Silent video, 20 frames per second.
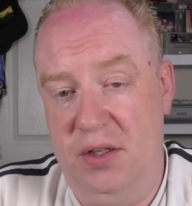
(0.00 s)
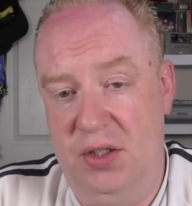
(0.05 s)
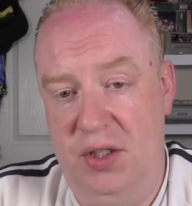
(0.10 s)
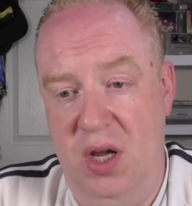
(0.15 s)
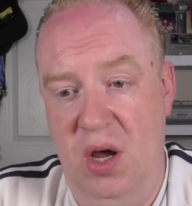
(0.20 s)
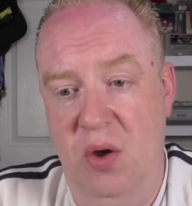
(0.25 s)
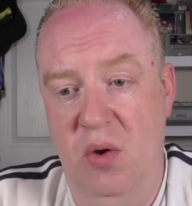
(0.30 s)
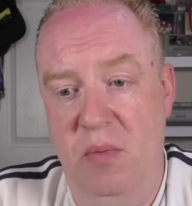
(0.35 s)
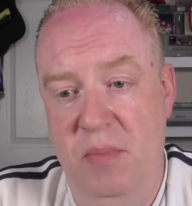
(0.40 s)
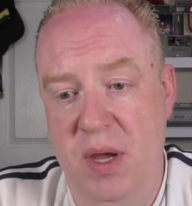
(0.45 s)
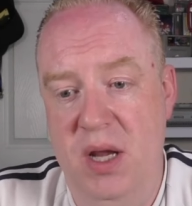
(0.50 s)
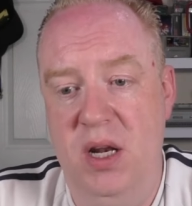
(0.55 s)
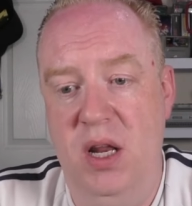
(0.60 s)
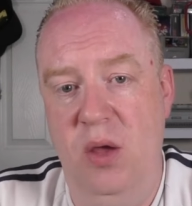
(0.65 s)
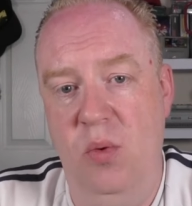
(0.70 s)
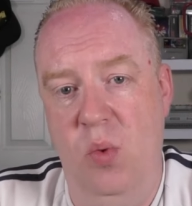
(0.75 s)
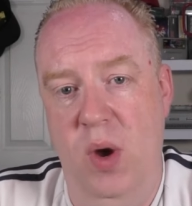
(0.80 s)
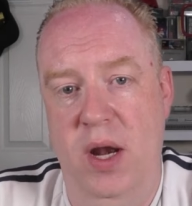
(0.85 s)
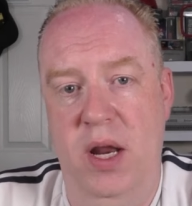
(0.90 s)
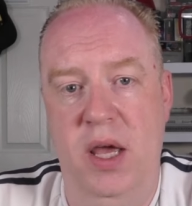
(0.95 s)
So immediately
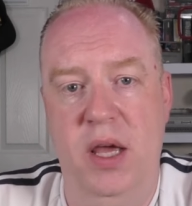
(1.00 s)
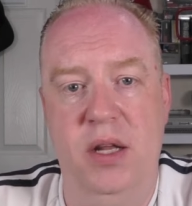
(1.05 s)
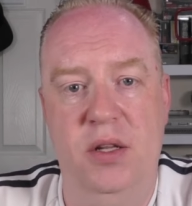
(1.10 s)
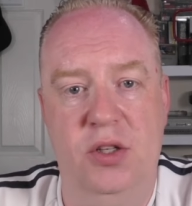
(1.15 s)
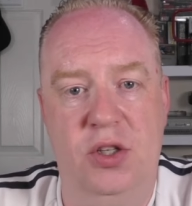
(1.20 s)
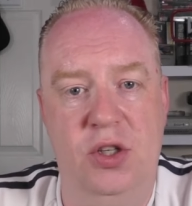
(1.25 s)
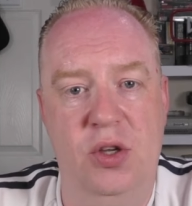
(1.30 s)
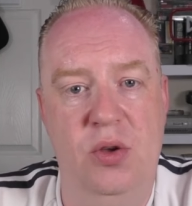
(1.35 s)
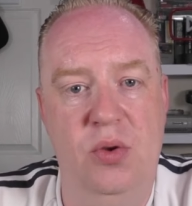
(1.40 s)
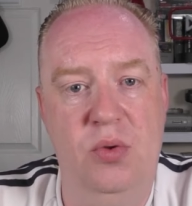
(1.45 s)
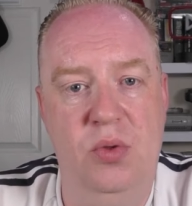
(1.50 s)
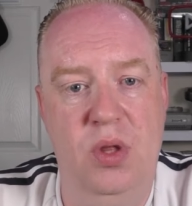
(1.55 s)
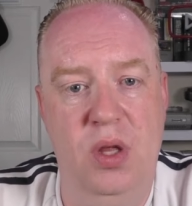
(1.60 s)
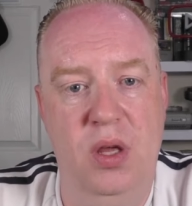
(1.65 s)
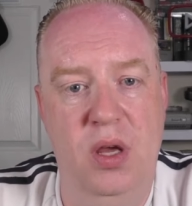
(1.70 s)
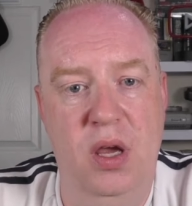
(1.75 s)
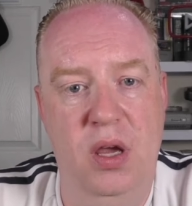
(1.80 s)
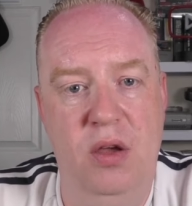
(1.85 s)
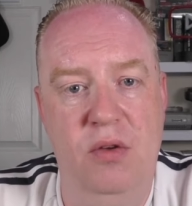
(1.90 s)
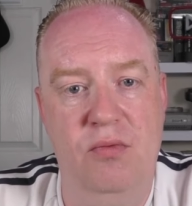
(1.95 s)
went into
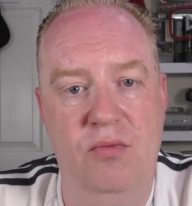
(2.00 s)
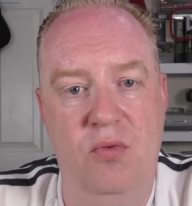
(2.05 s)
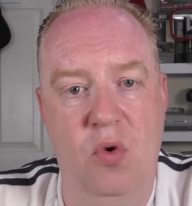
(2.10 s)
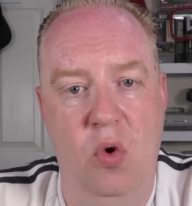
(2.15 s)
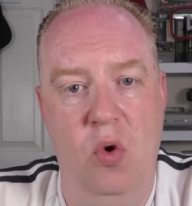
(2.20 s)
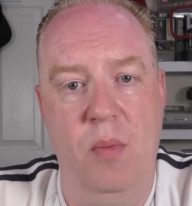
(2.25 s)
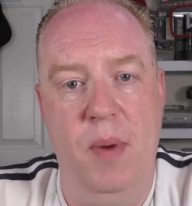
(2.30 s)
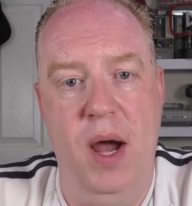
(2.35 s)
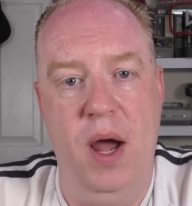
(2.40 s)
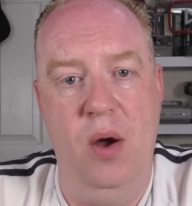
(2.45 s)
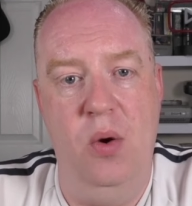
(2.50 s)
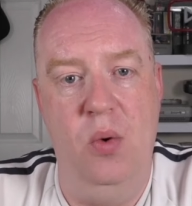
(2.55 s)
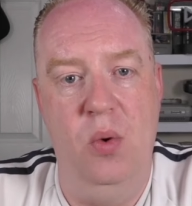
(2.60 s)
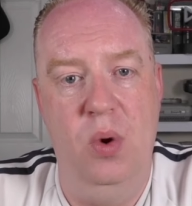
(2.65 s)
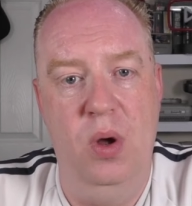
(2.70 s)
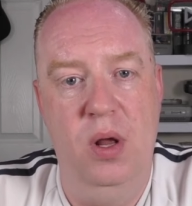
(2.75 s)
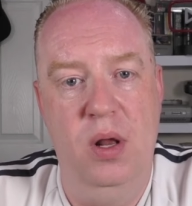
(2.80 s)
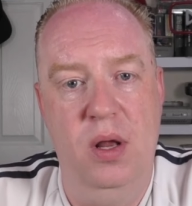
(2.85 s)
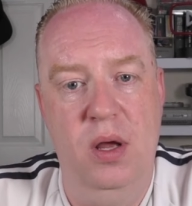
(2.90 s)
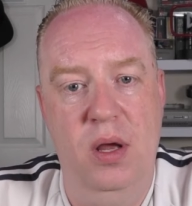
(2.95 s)
the Royal Mail
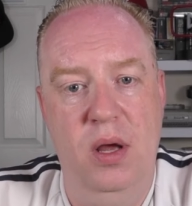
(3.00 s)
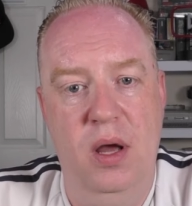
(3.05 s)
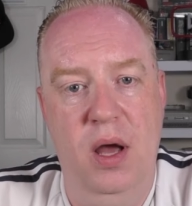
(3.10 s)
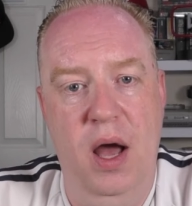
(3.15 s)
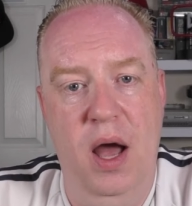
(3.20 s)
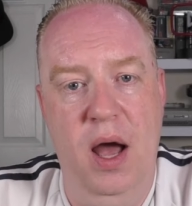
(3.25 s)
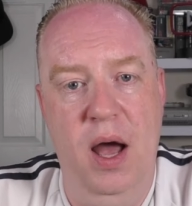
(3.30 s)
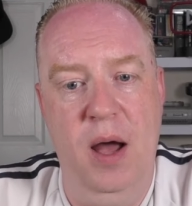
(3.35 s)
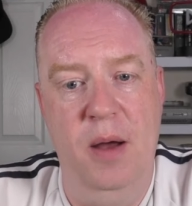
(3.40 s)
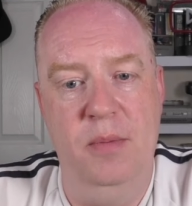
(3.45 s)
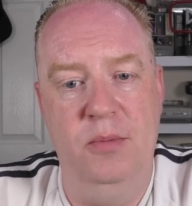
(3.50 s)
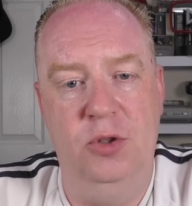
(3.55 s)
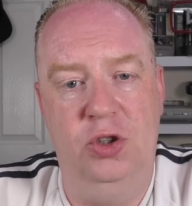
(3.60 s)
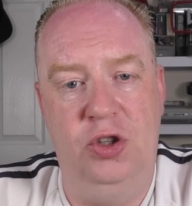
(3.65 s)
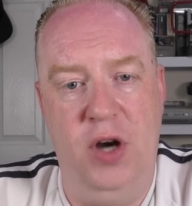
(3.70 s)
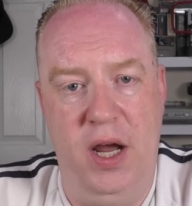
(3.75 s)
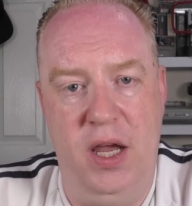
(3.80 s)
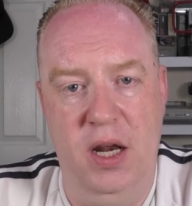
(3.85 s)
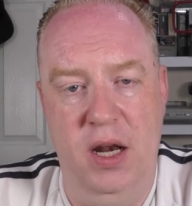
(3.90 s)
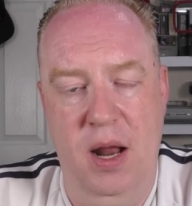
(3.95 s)

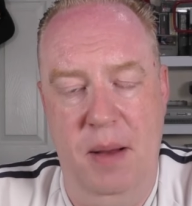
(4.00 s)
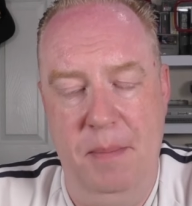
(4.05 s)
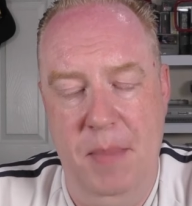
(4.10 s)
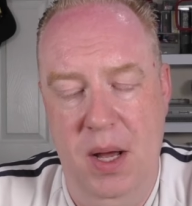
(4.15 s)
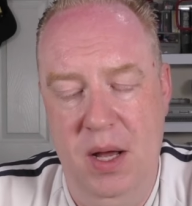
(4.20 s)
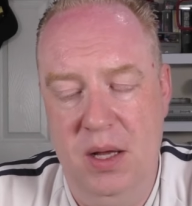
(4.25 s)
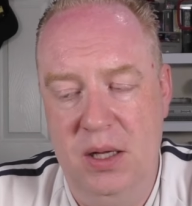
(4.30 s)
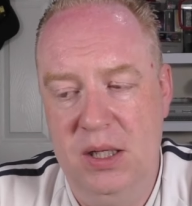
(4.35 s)
tracking number,